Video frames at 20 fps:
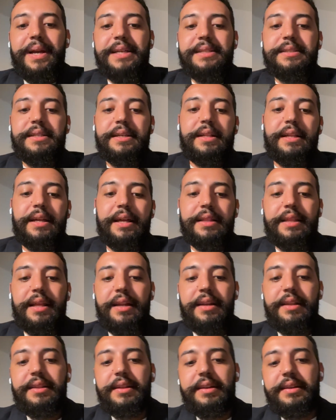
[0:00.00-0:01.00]
basically, at
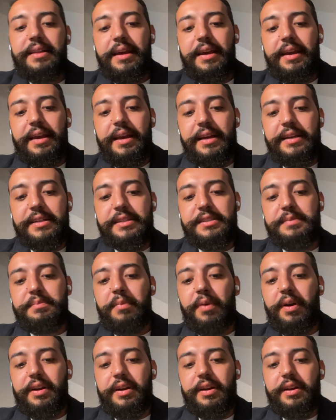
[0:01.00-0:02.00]
the end of the day, a
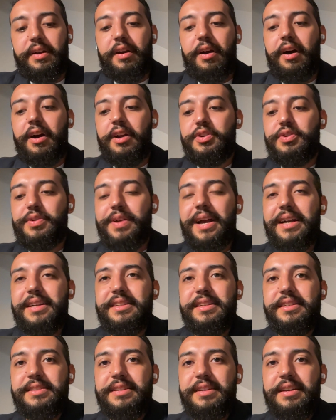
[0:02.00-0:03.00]
smart
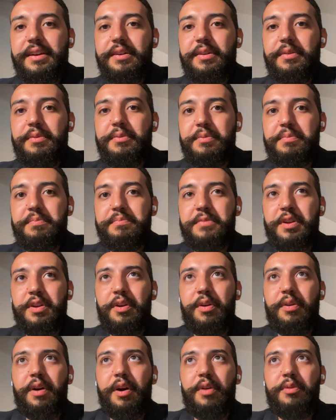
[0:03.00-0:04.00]
contract is a
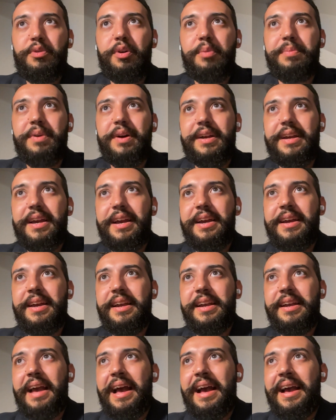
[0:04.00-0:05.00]
rule book.
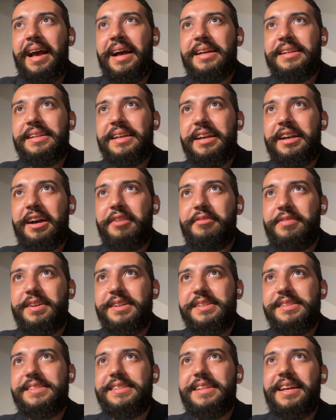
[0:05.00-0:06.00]
It
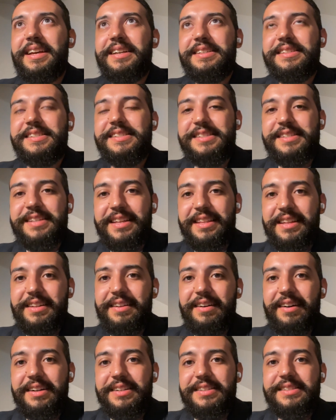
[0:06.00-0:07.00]
governs things to the
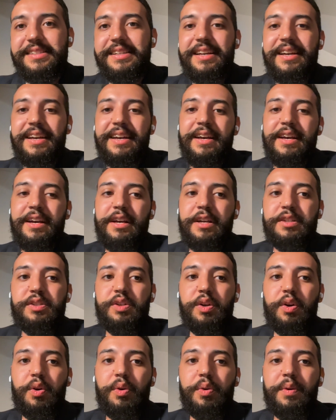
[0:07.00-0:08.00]
dot.
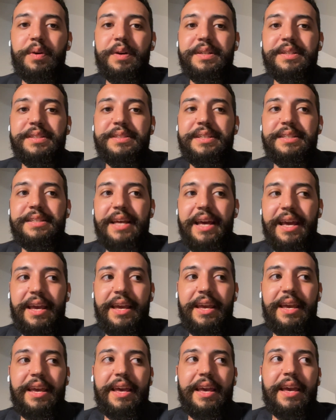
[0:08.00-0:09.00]
So
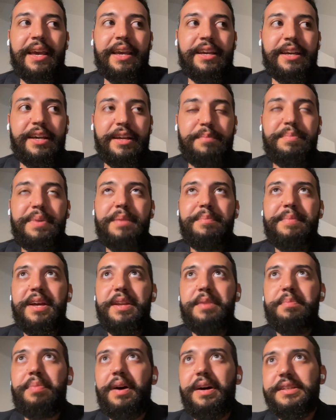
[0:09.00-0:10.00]
today, it could be
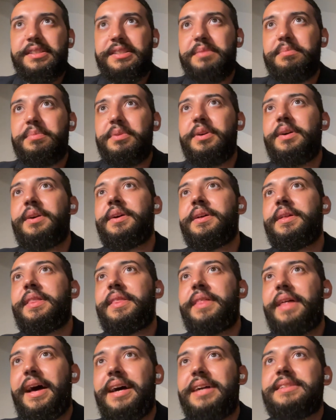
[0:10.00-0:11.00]
made possible
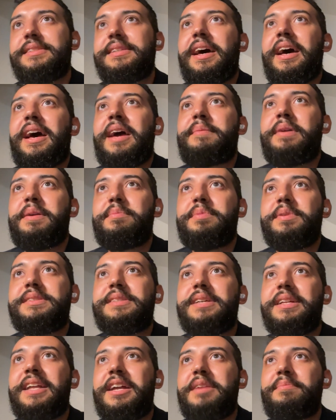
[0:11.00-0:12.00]
that I'm able
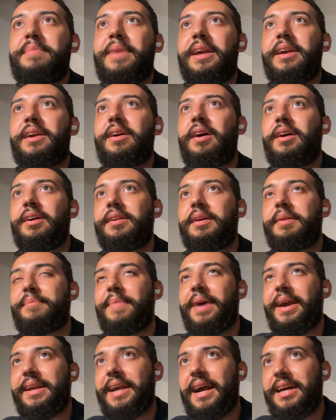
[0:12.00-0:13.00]
to lend my
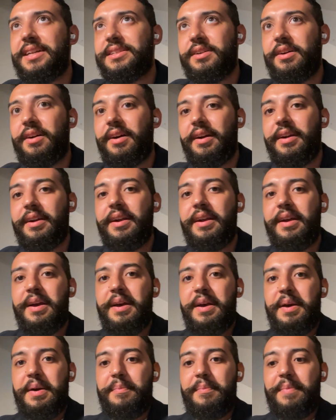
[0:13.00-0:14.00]
cat car
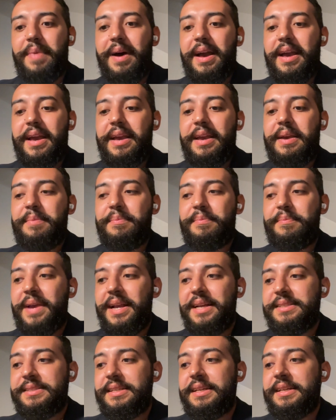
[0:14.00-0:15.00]
by
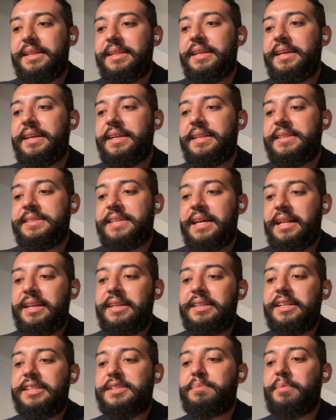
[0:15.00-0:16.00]
basically
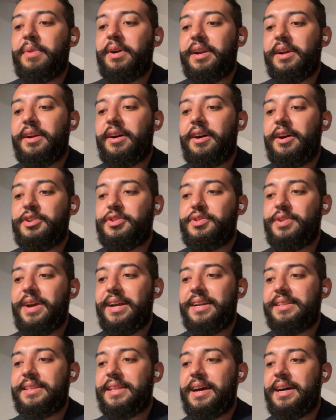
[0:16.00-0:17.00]
telling the smart
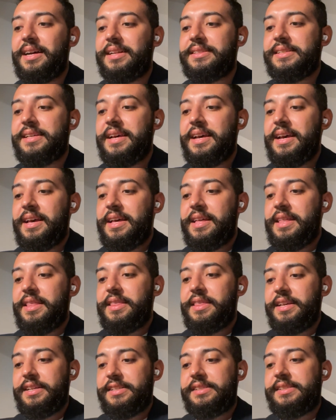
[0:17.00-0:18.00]
contract that
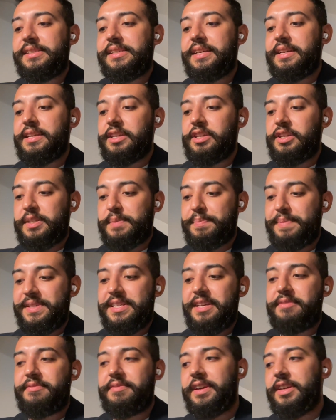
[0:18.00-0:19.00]
this
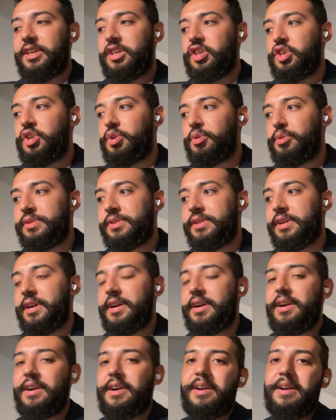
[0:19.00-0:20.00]
specific
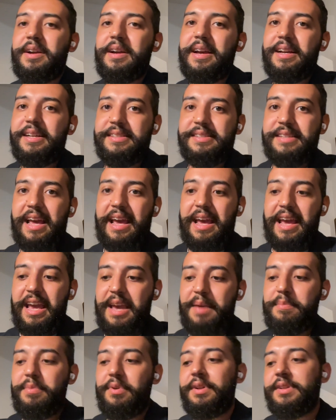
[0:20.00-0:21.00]
user is
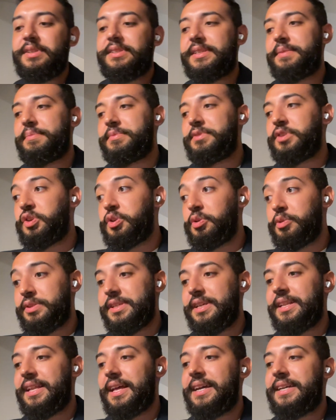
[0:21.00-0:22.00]
able to
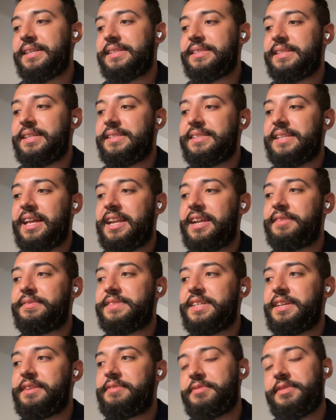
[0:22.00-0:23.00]
utilize this
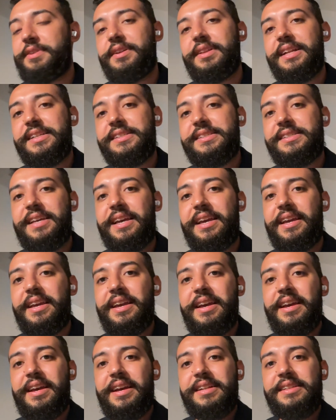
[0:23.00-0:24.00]
NFT for, let's
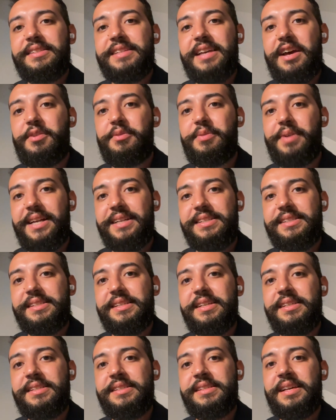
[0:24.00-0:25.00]
say, 10
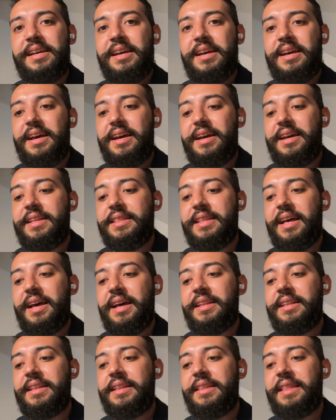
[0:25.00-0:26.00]
races, and
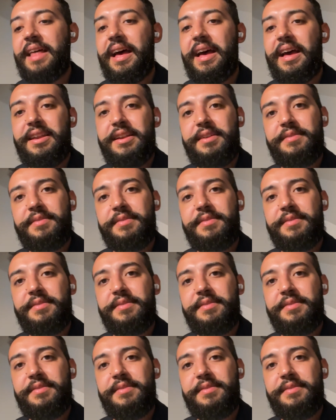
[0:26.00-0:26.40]
then that